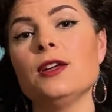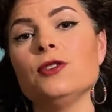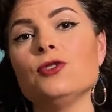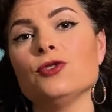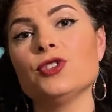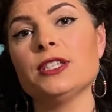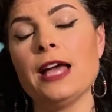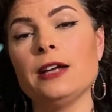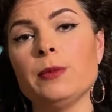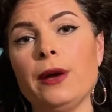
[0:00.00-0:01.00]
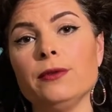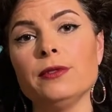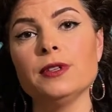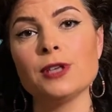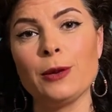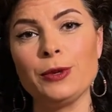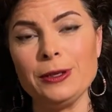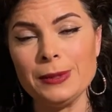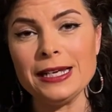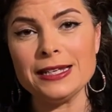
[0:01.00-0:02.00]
to understand about the time when you bleed,